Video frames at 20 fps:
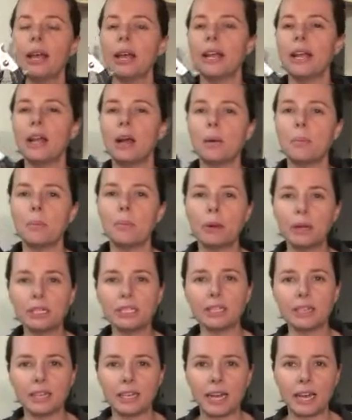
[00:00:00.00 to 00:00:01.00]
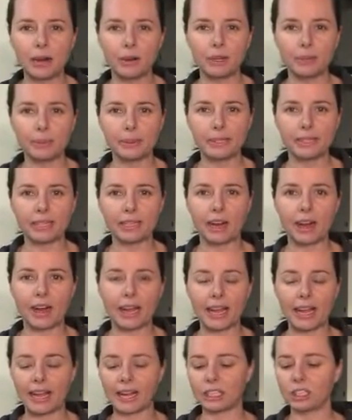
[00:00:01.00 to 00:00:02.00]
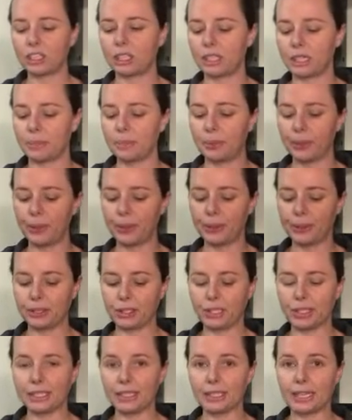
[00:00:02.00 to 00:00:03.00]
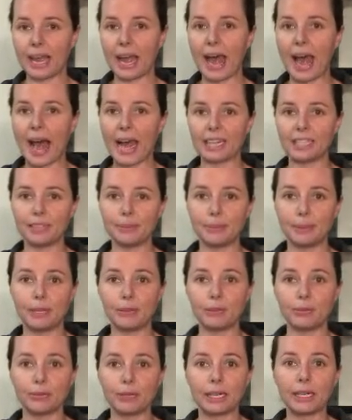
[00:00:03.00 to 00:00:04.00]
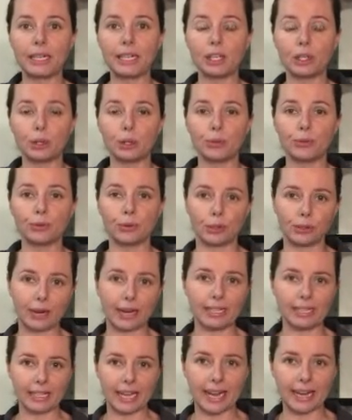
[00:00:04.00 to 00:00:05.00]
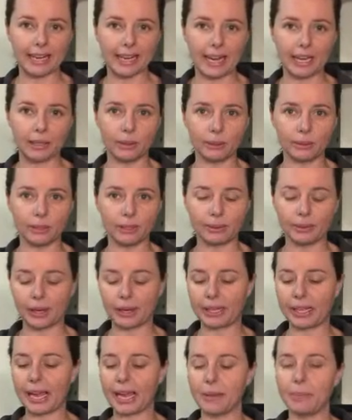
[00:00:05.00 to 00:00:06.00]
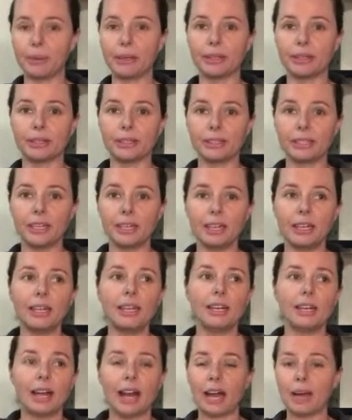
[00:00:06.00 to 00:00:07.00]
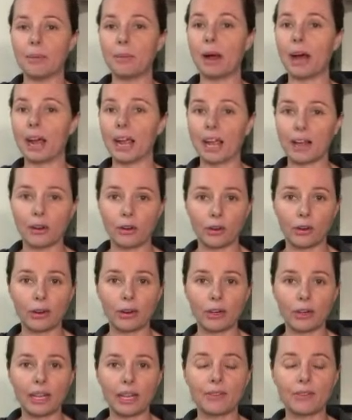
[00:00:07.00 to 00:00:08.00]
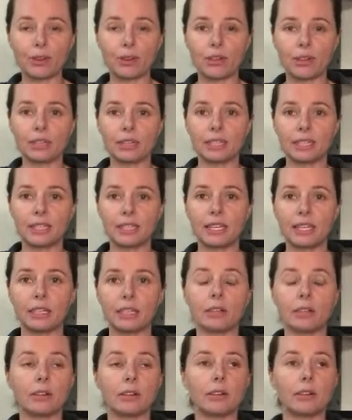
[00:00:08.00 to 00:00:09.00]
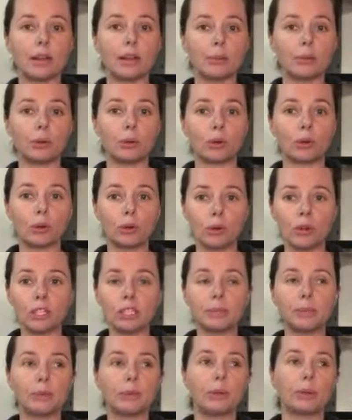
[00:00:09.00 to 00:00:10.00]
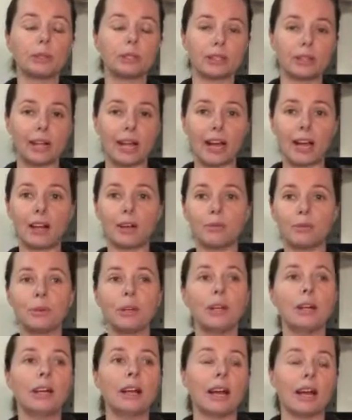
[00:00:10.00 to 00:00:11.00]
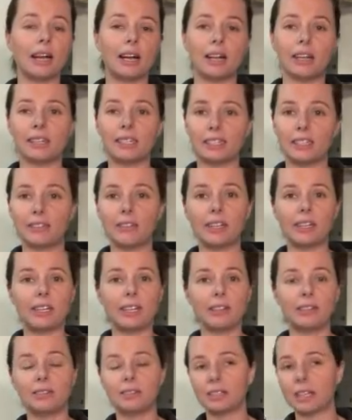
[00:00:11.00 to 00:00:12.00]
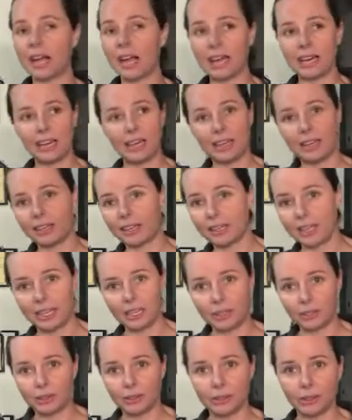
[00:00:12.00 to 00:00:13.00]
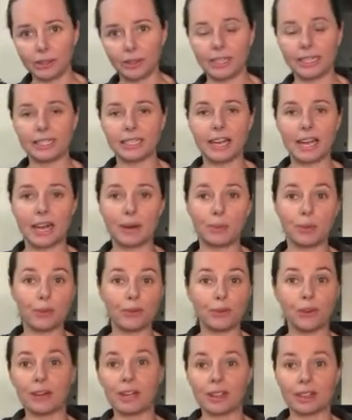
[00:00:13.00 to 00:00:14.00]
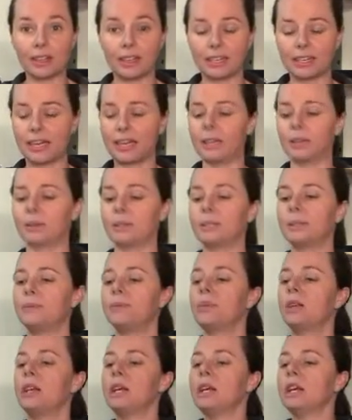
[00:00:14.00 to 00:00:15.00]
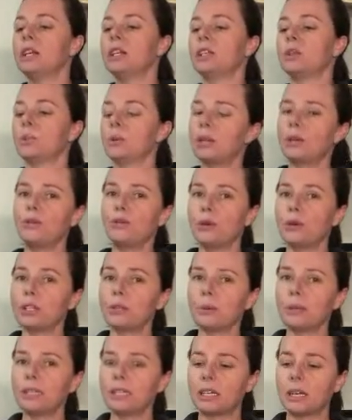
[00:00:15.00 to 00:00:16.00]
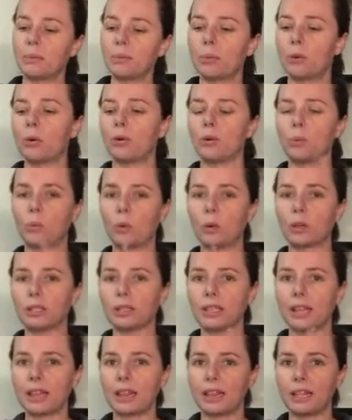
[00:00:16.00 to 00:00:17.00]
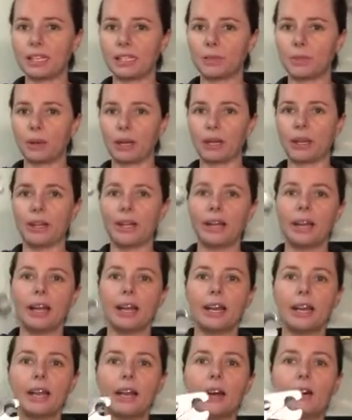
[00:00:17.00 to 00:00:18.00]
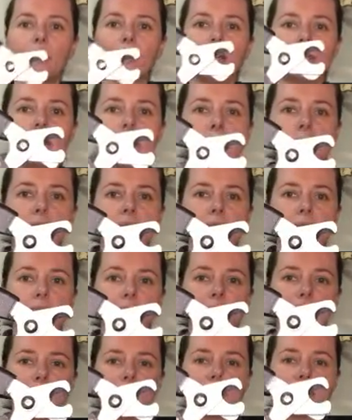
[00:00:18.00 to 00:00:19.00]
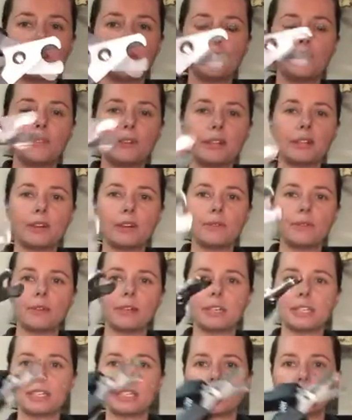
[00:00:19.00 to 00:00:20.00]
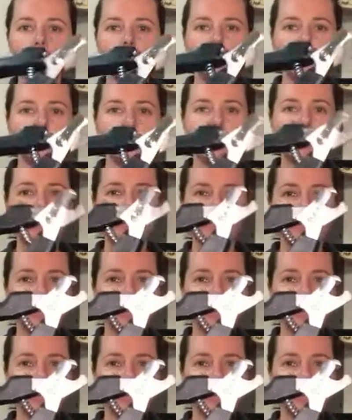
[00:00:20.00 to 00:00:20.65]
Now, most of the nail clippers that I actually purchased had to be really good for Great Dane nails, okay, because I not only have a 13 kilo Labrador cross, but also have a 70 to 80 kilo Great Dane with very thick nails. So one of the first ones that I bought was this one. Now, it is very, very solid and